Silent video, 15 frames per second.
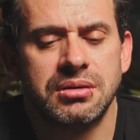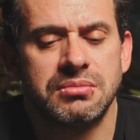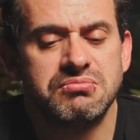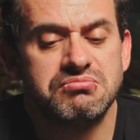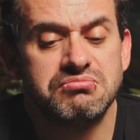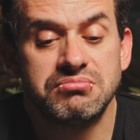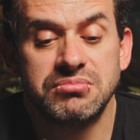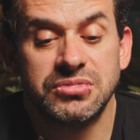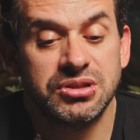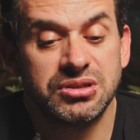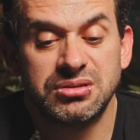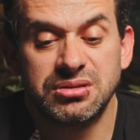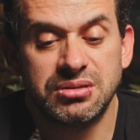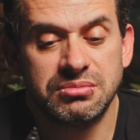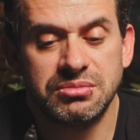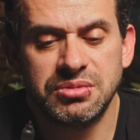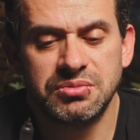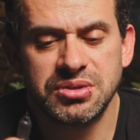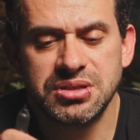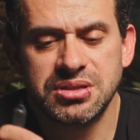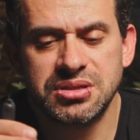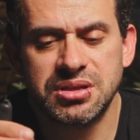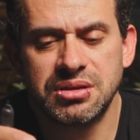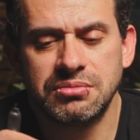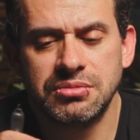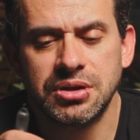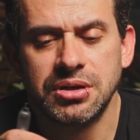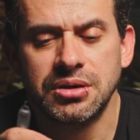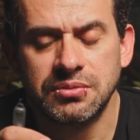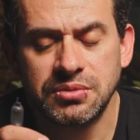Don't remember his name.
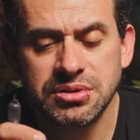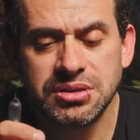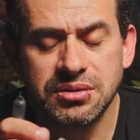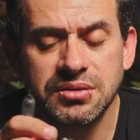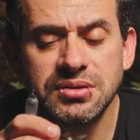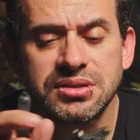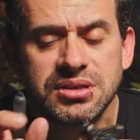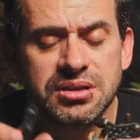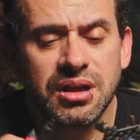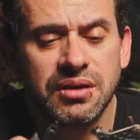But so is it?